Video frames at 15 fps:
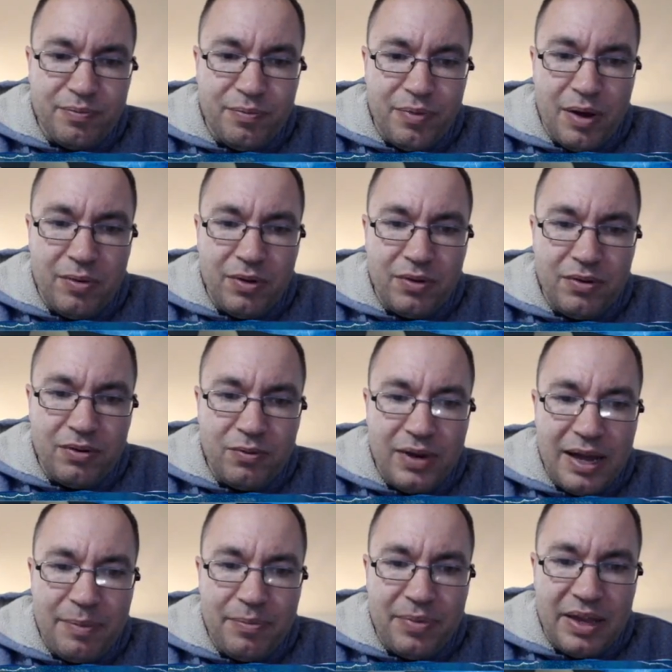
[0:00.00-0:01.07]
bubble
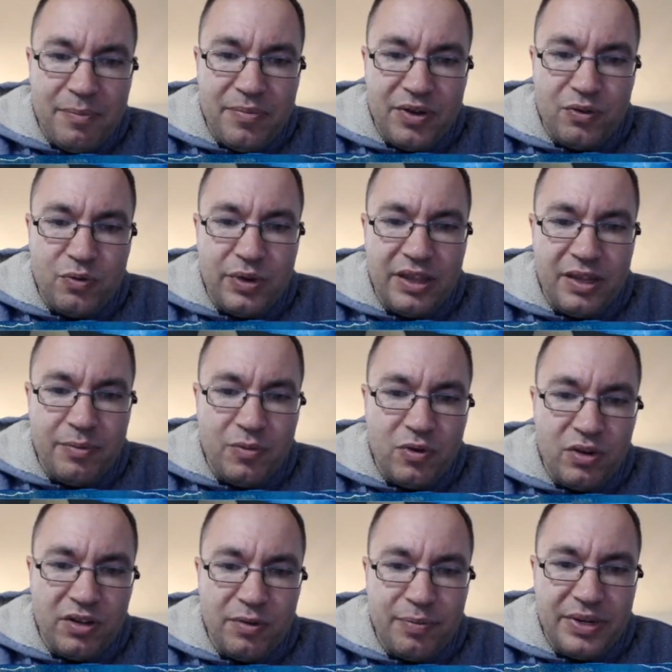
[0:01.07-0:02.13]
wrap in between them, or
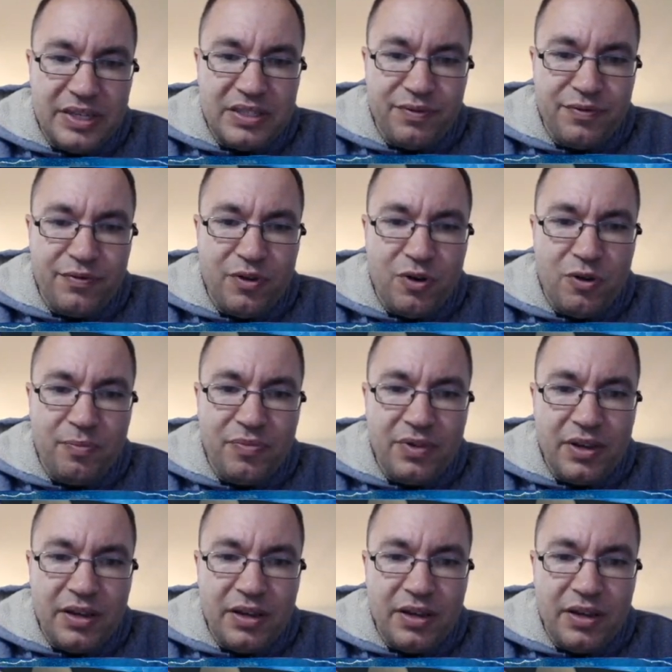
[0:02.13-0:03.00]
a little piece of foam.